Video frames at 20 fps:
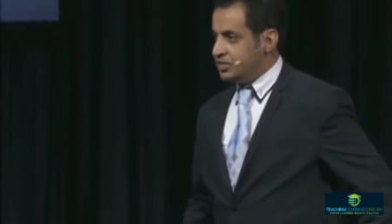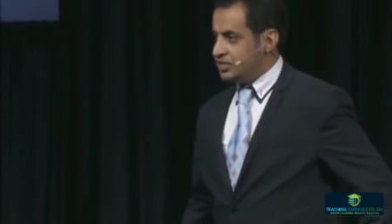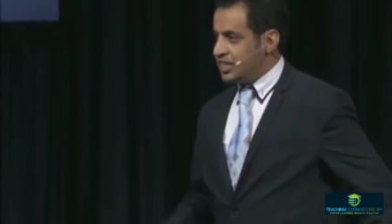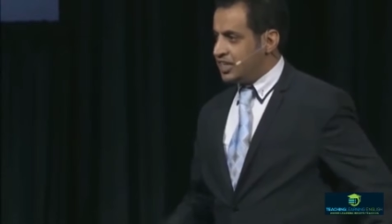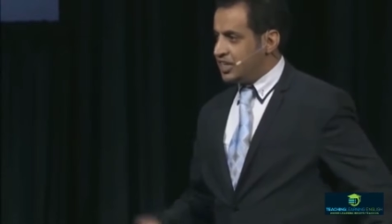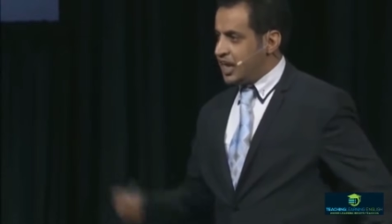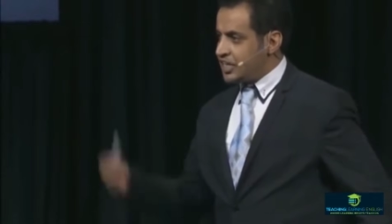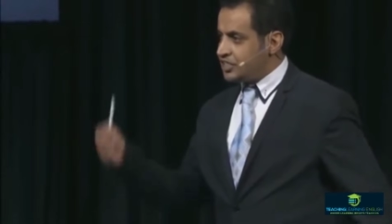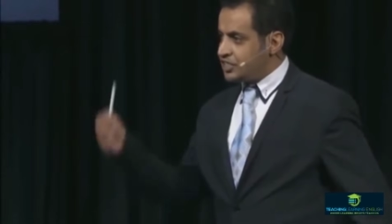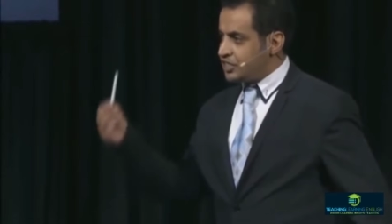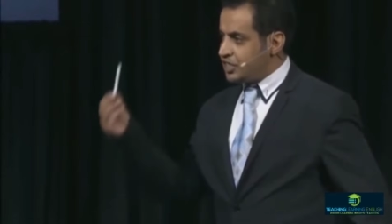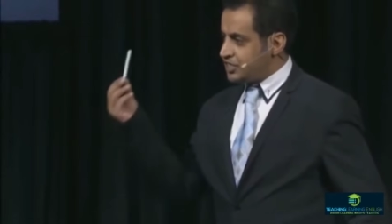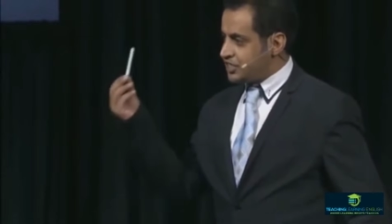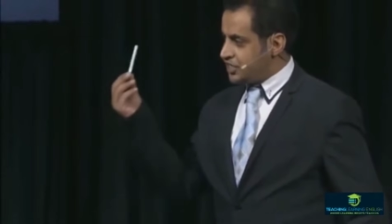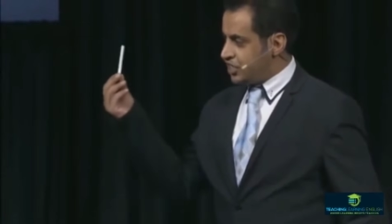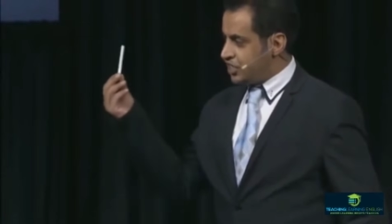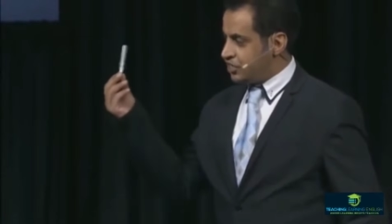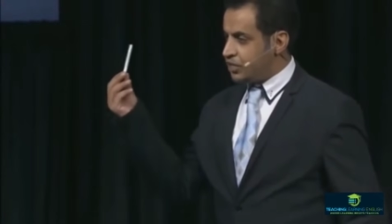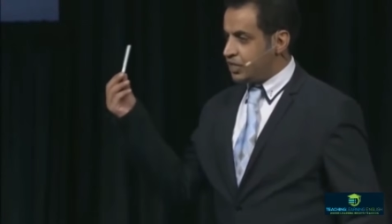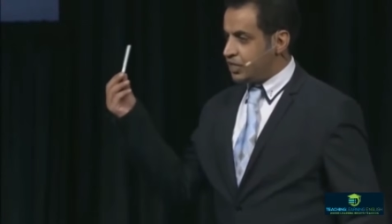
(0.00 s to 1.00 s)
is not actually
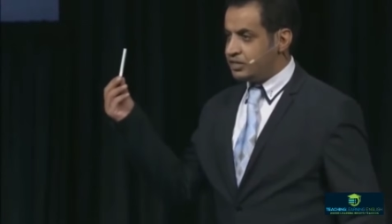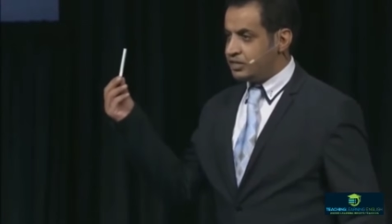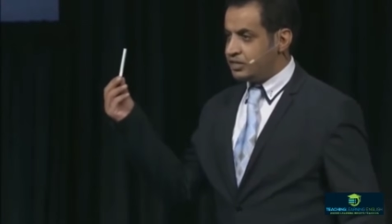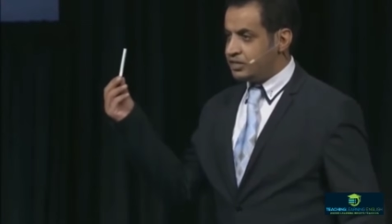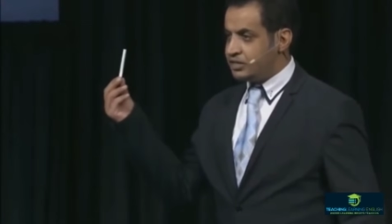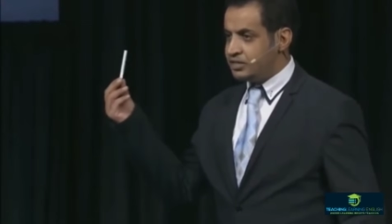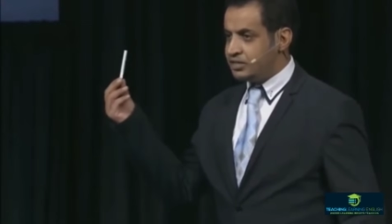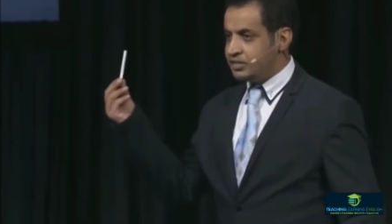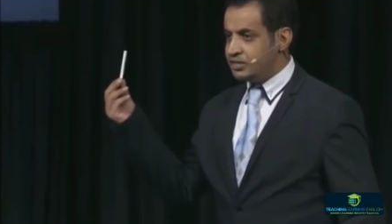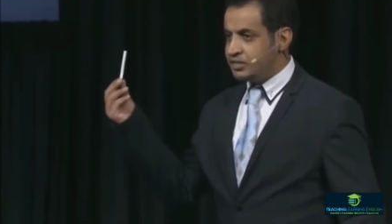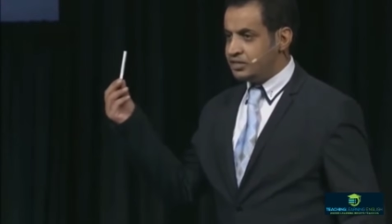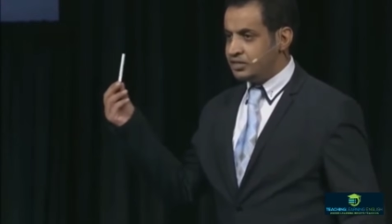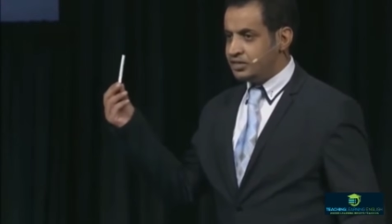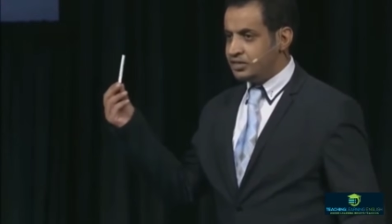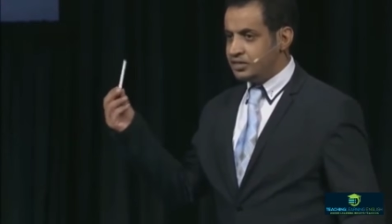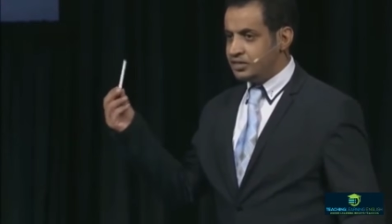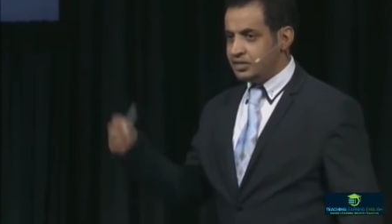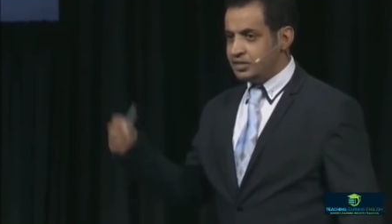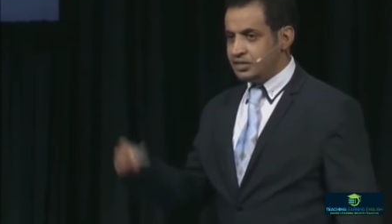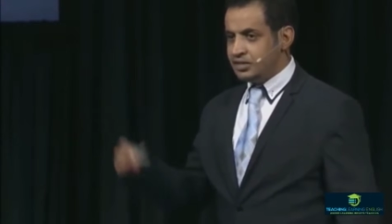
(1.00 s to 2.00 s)
a cigarette?
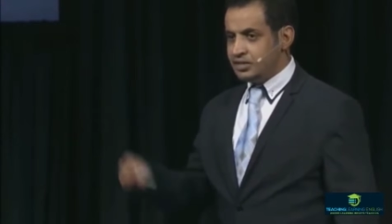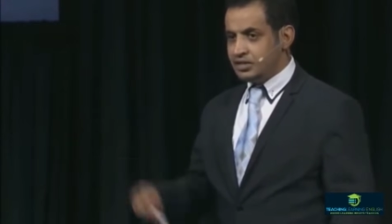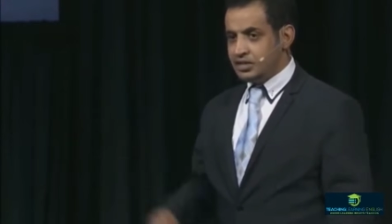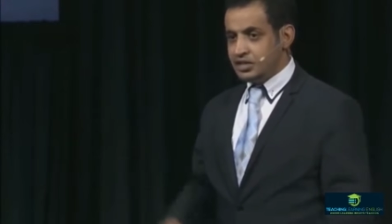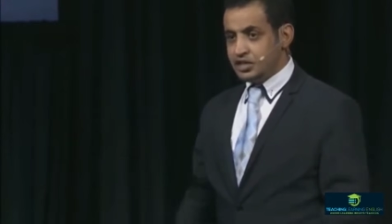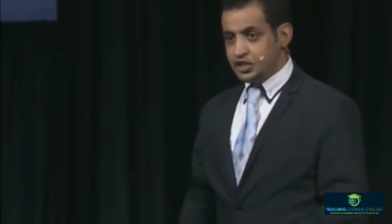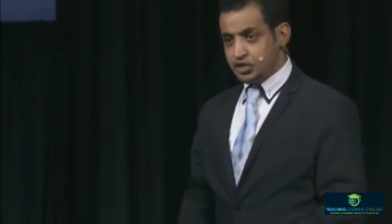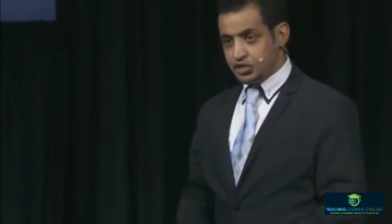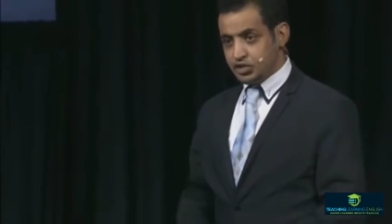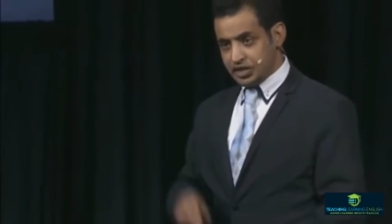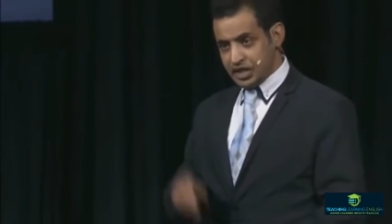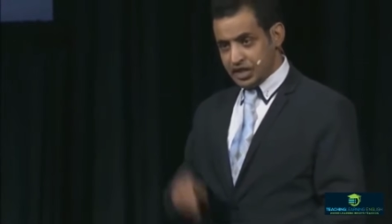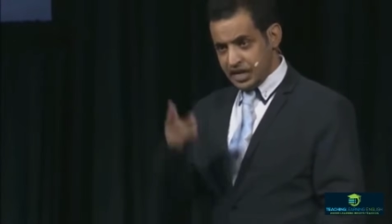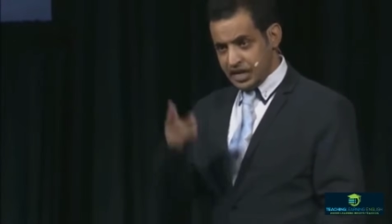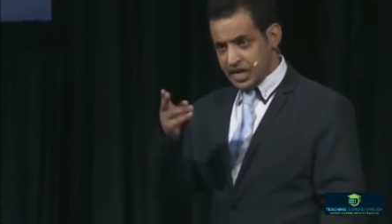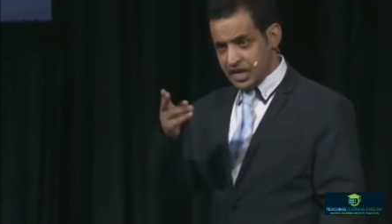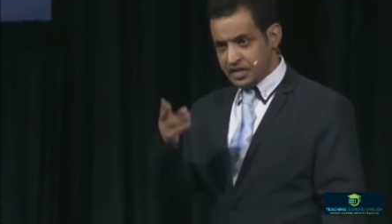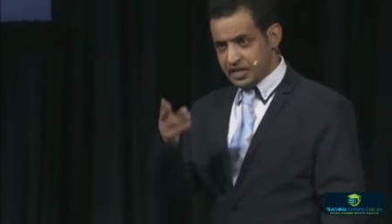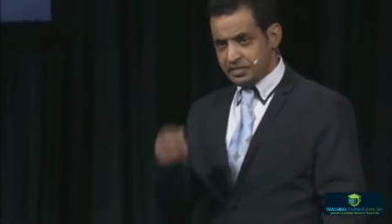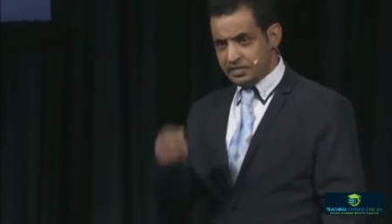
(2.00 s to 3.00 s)
It's your
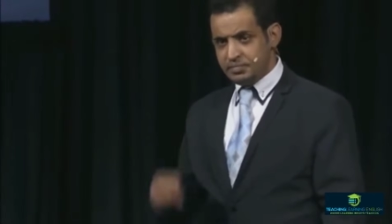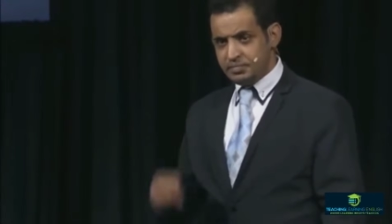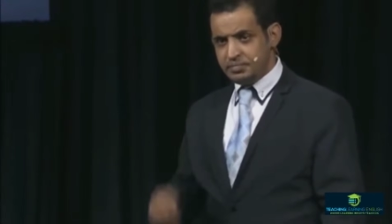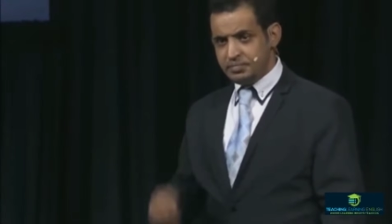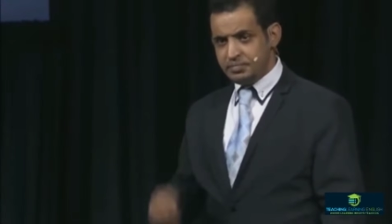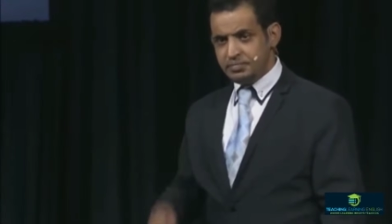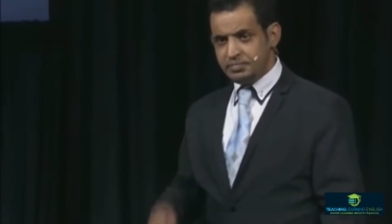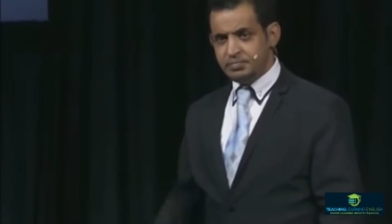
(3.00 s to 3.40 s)
DNA.